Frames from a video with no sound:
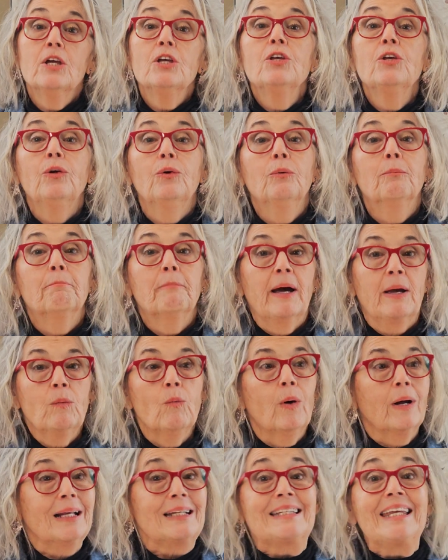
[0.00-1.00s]
you might
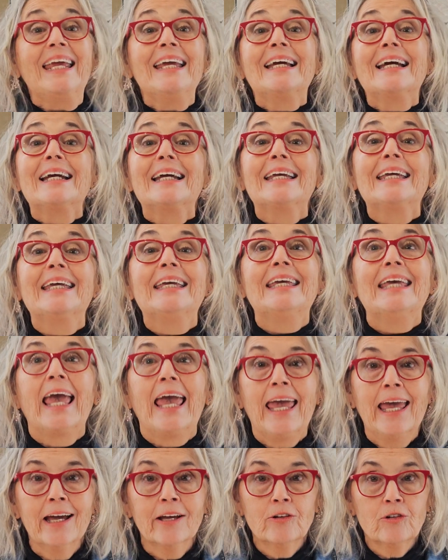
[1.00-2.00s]
want to take a
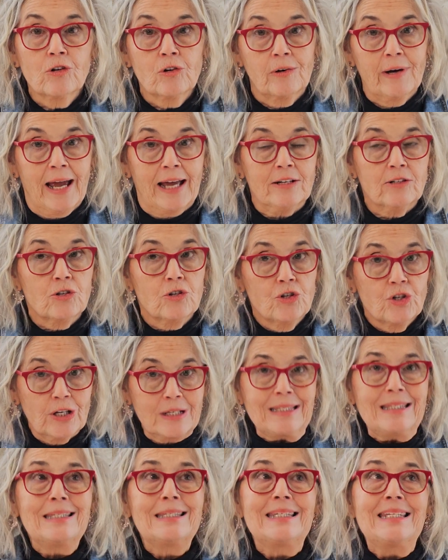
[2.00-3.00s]
gander at
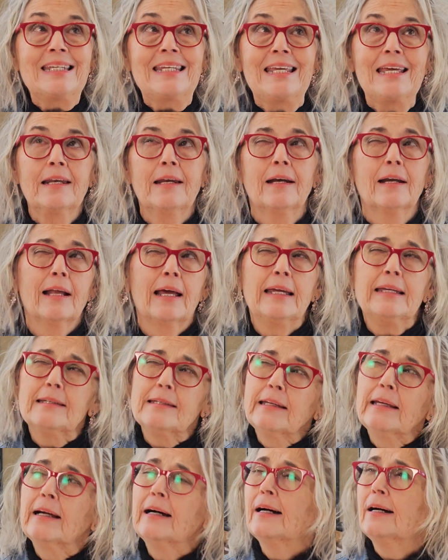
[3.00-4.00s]
just to get an
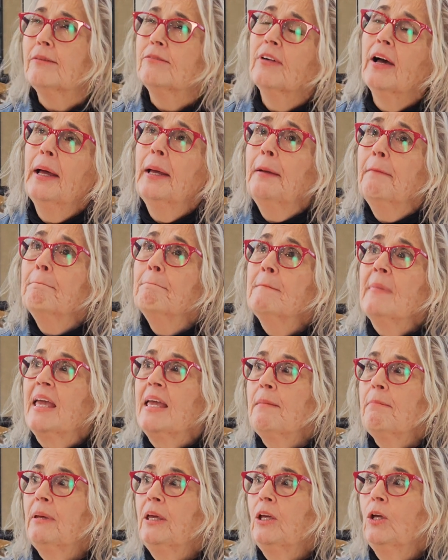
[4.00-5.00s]
idea of
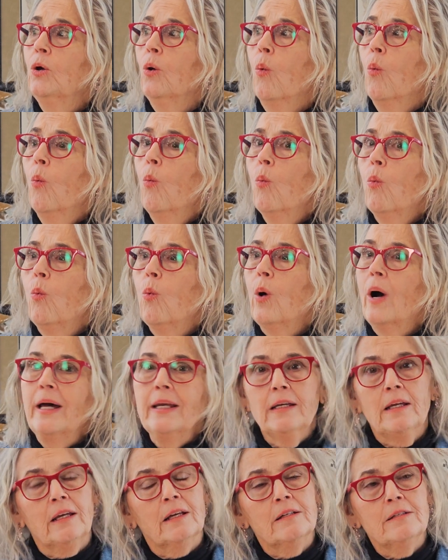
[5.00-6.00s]
maybe
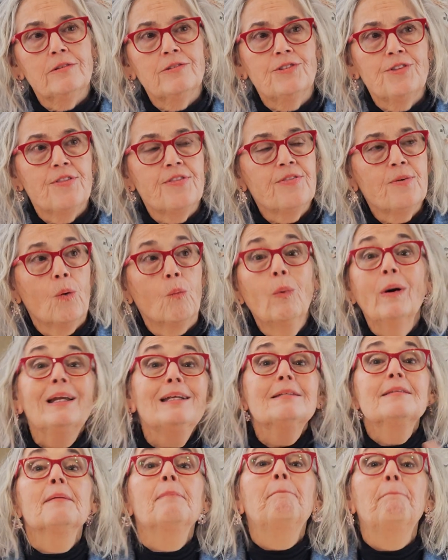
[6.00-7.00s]
what is
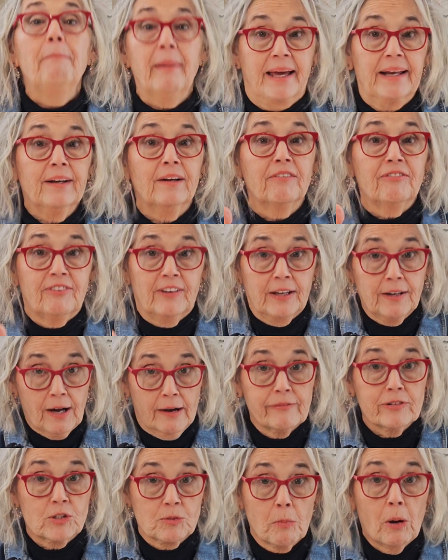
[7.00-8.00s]
the benefit
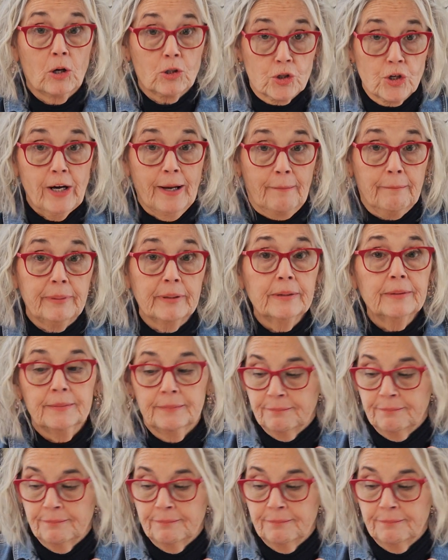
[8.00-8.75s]
of a small ship.